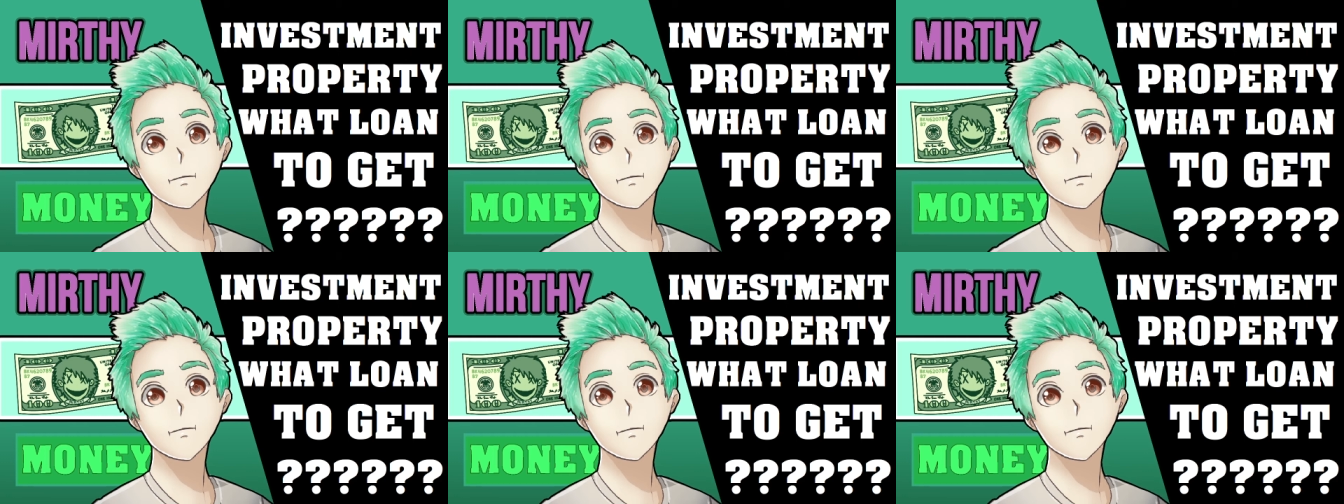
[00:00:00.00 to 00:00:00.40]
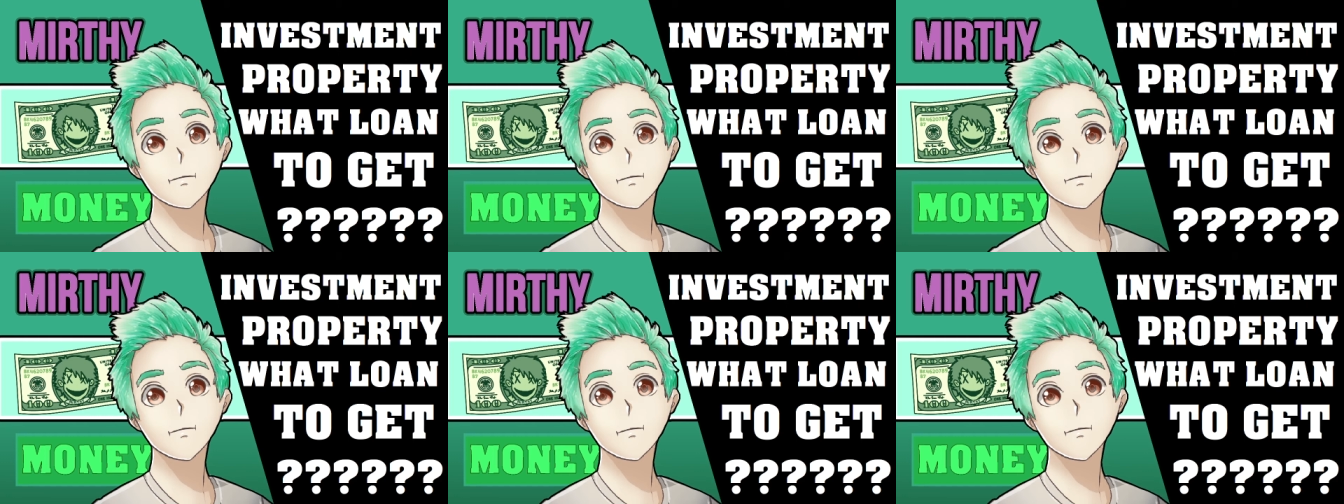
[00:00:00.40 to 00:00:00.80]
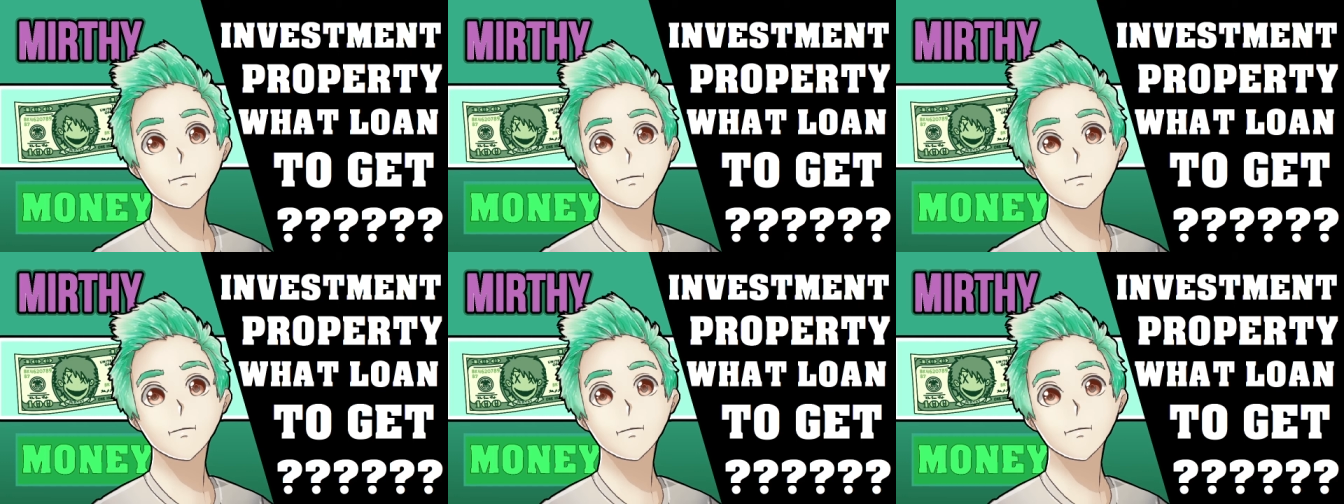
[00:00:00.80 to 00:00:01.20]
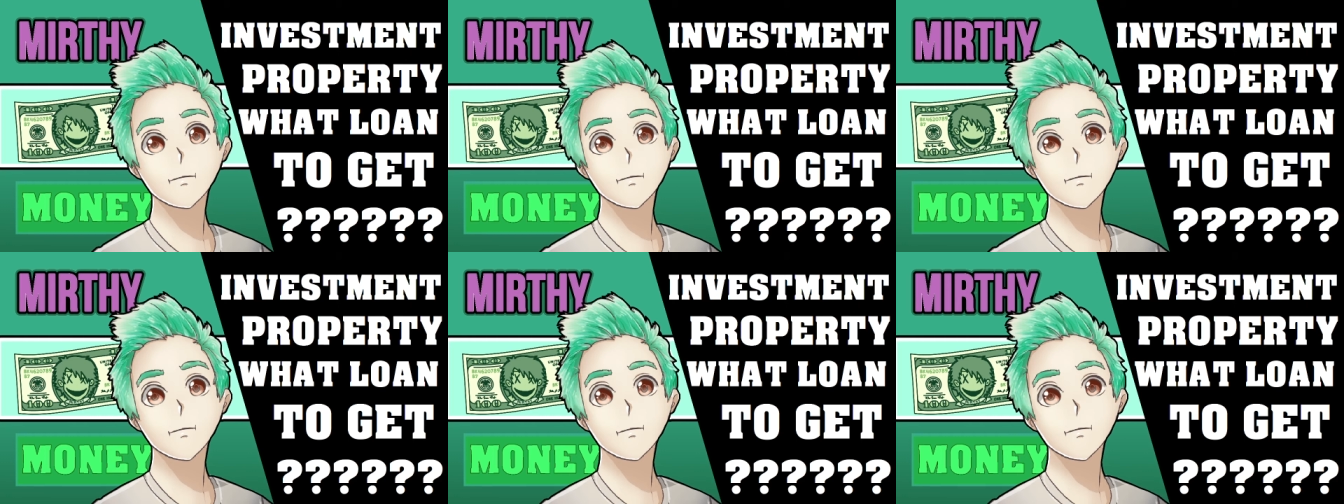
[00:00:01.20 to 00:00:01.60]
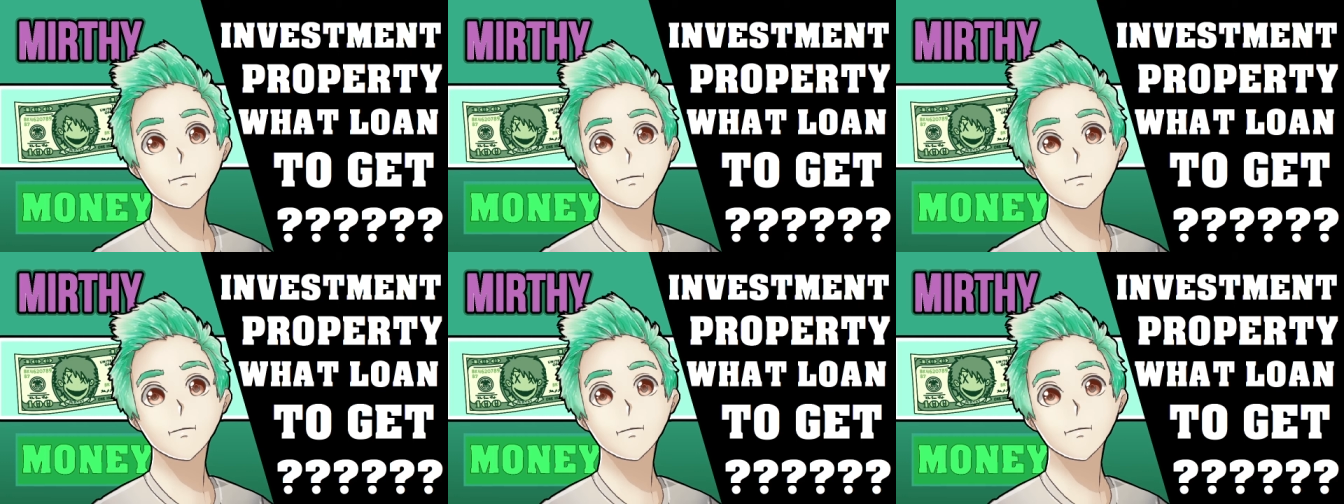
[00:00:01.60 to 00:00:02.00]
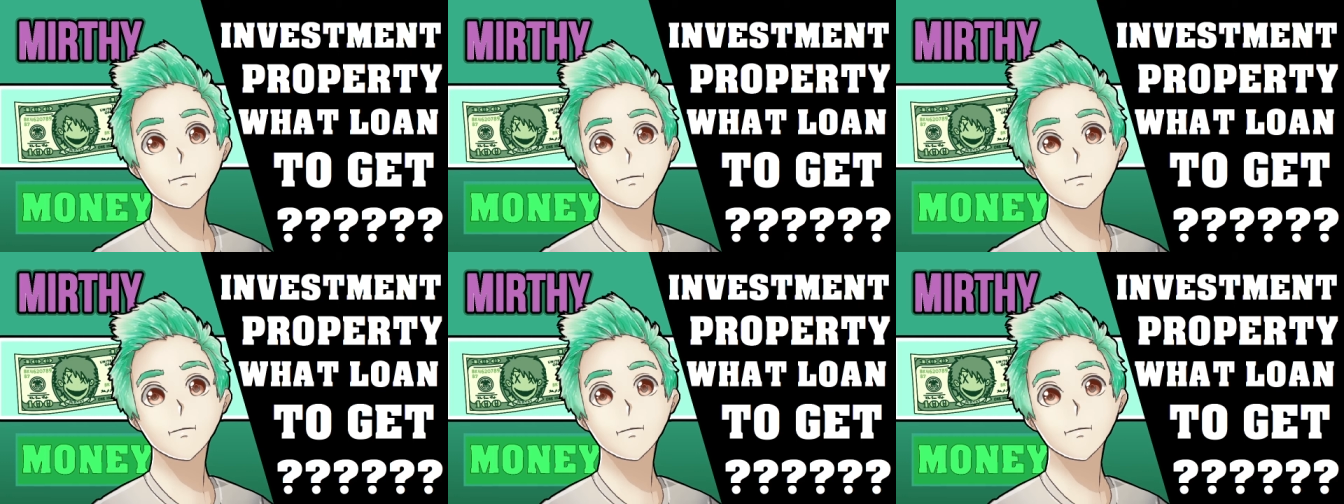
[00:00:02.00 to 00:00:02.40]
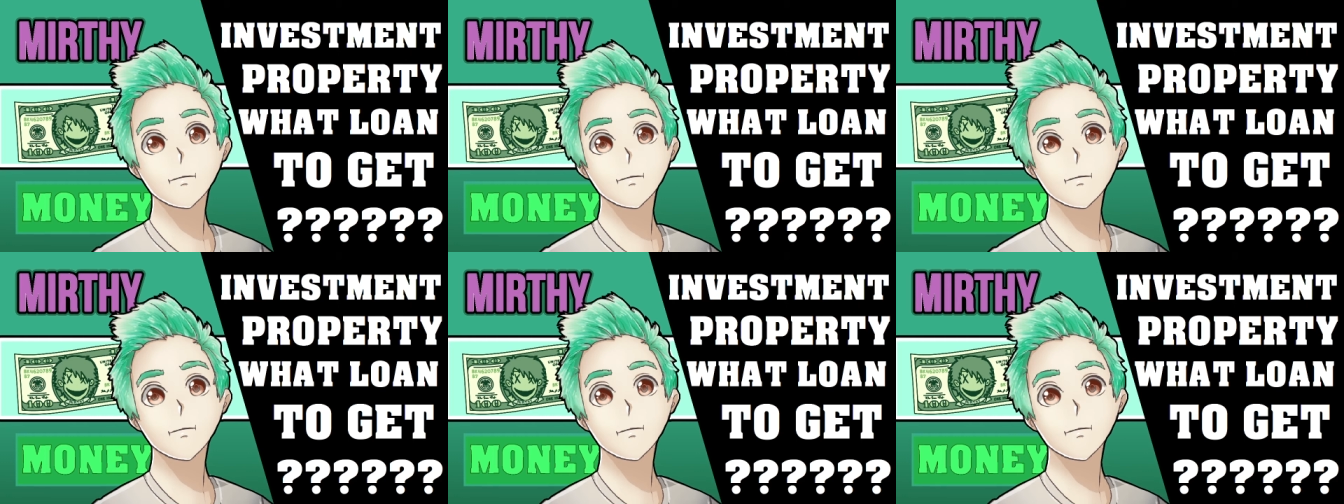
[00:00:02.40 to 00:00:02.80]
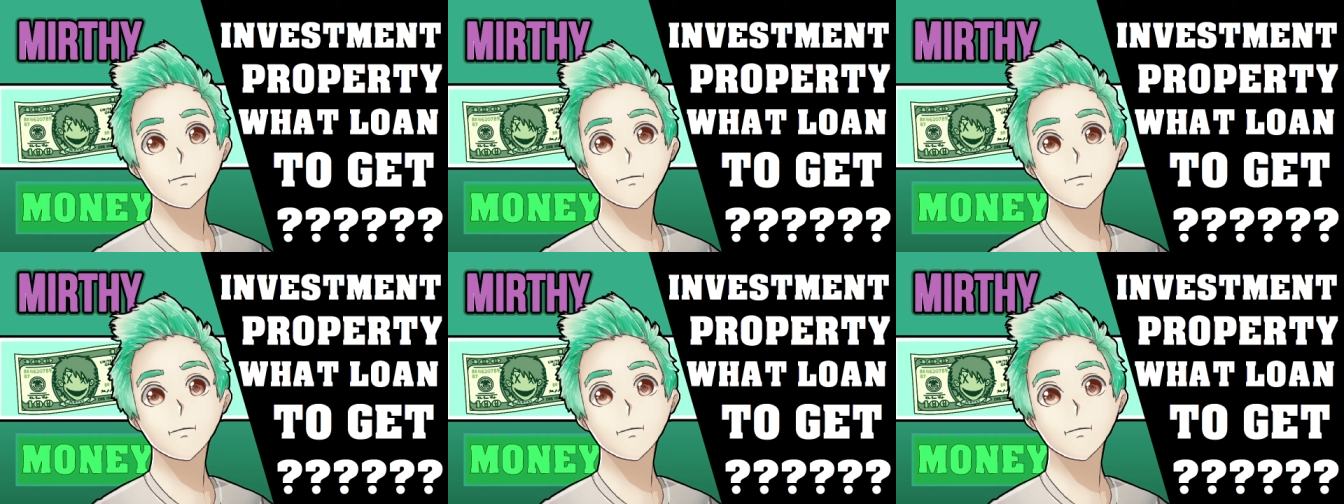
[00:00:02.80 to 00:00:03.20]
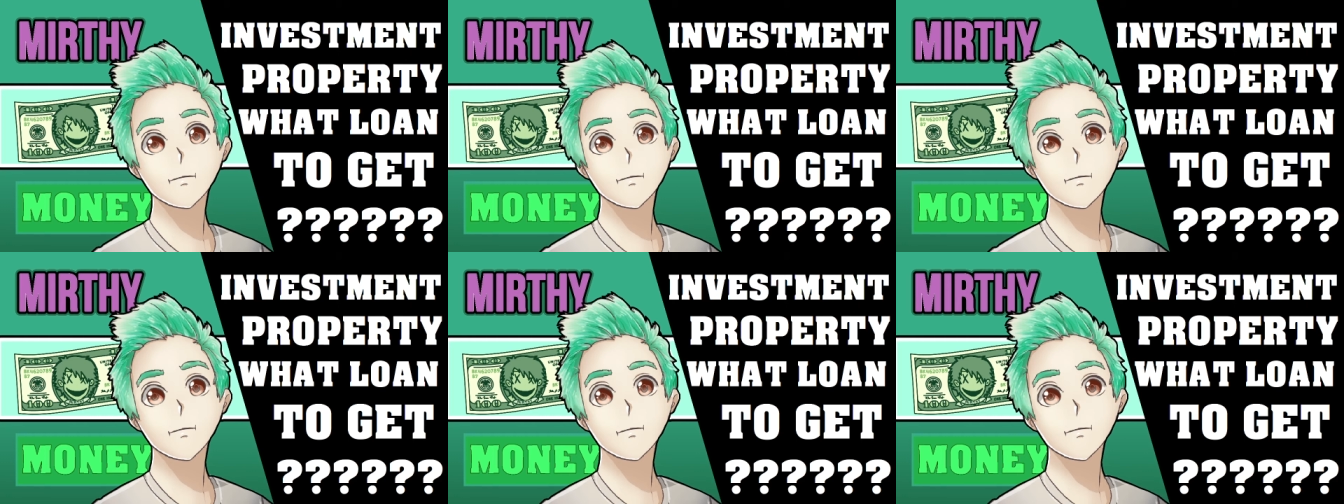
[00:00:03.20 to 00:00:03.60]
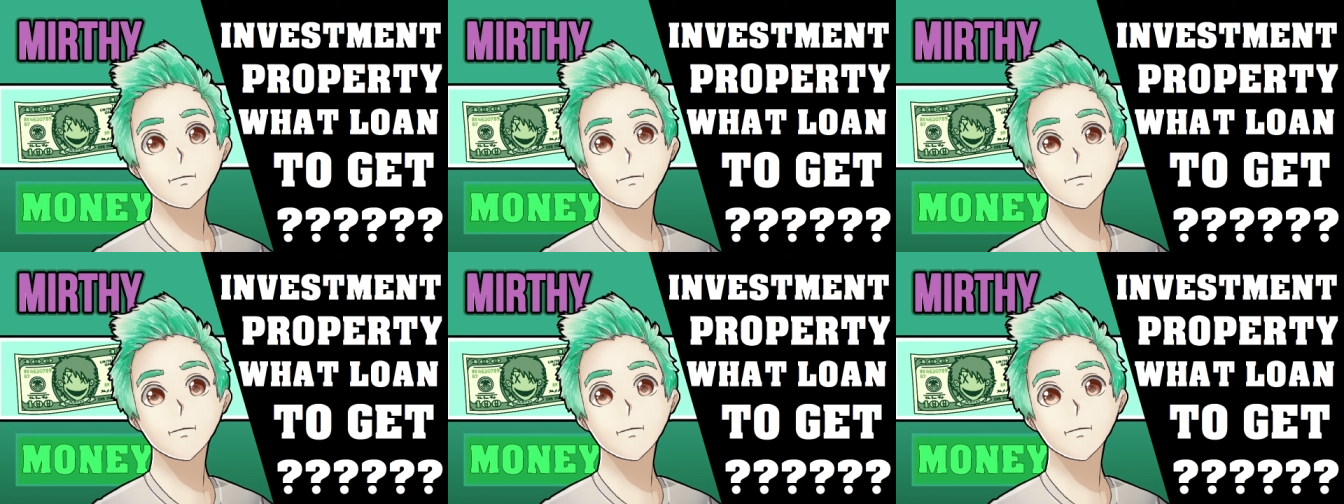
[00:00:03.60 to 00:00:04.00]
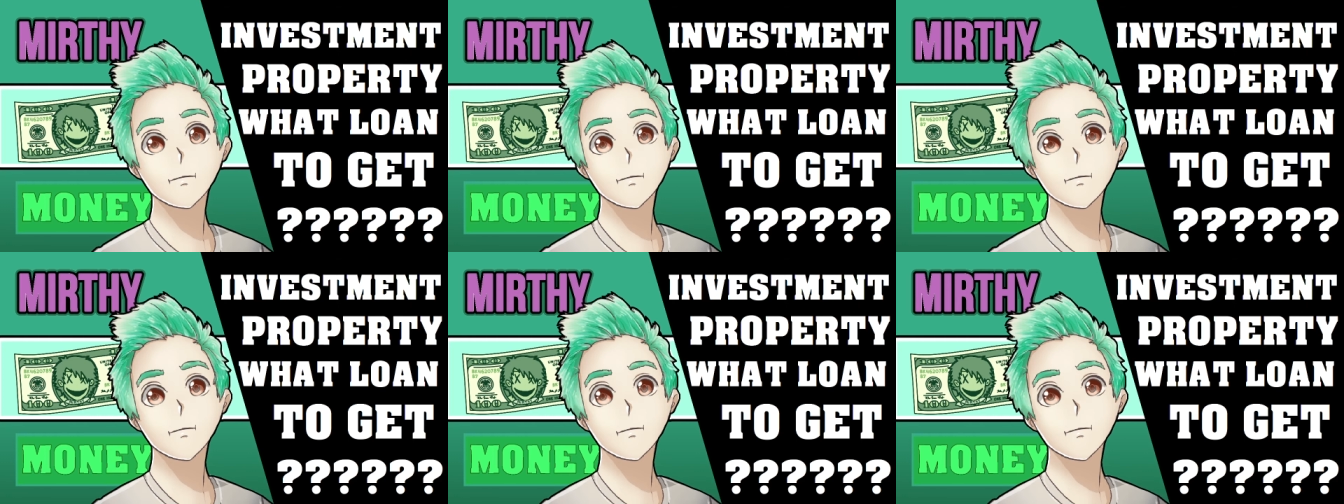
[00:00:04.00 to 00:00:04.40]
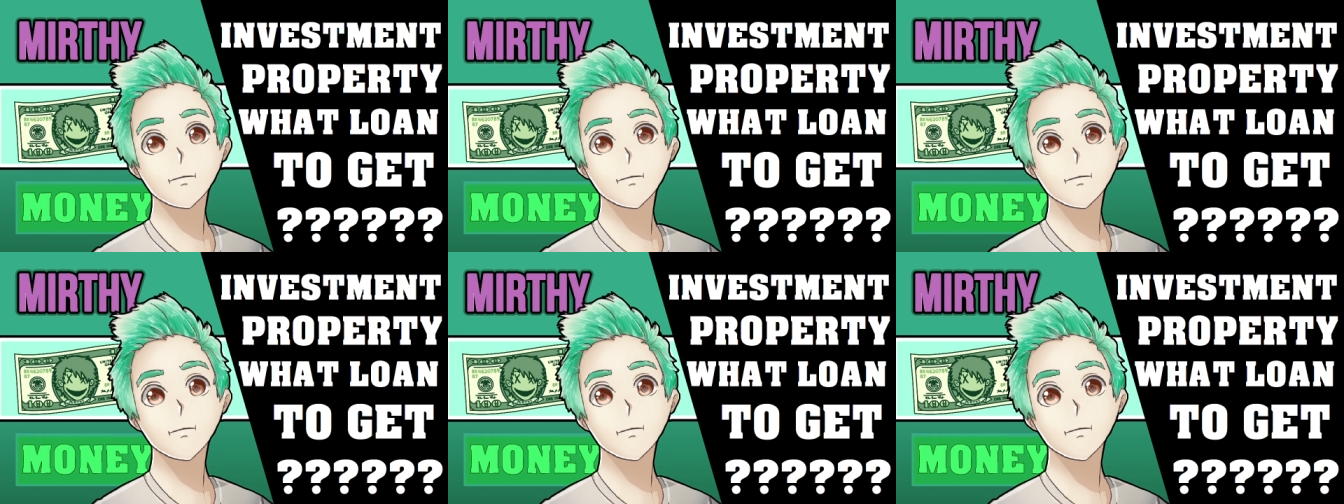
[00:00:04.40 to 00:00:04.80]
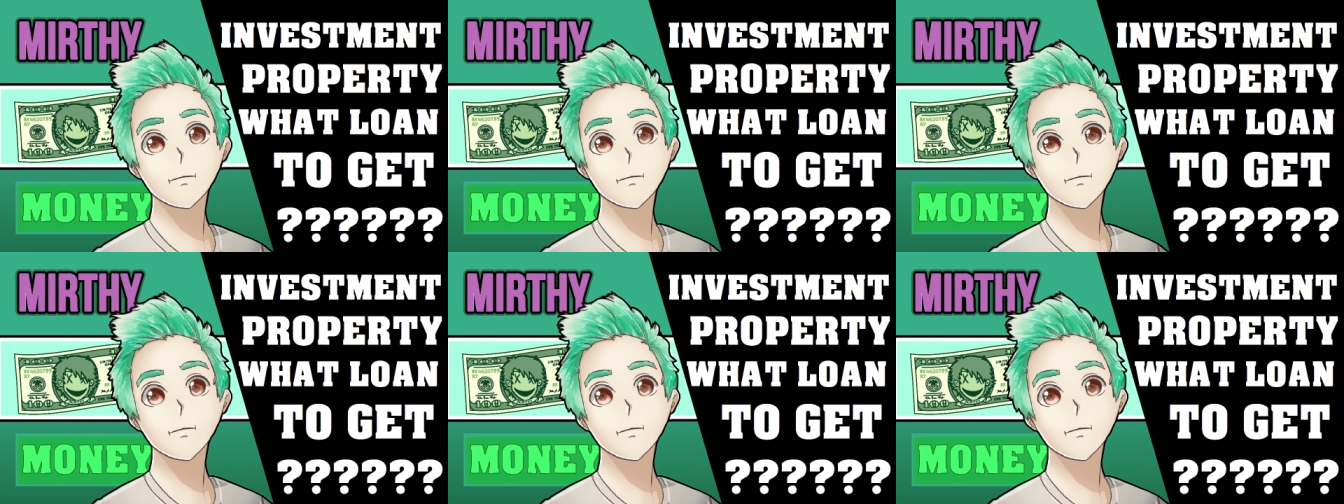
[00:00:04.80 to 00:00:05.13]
Now, you're going to want to check with the VA and online for your particular area,